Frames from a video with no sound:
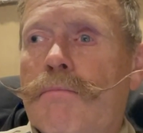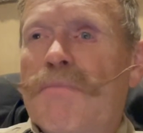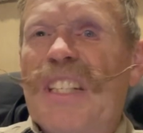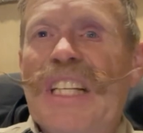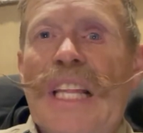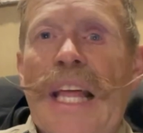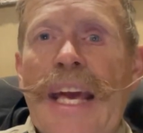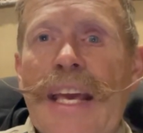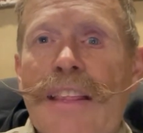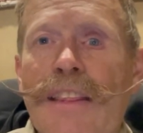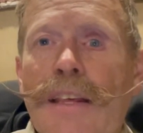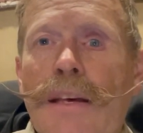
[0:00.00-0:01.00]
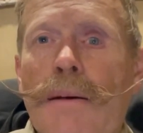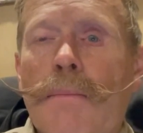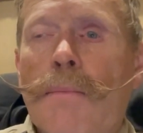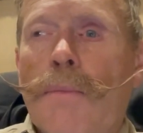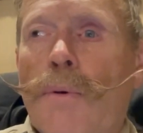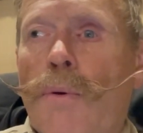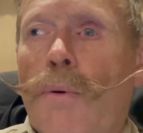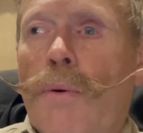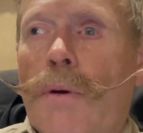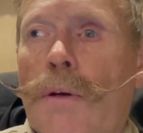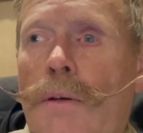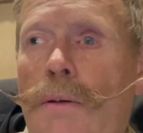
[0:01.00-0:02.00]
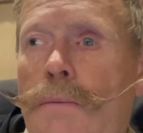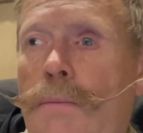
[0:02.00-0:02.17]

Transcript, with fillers: didn't like them or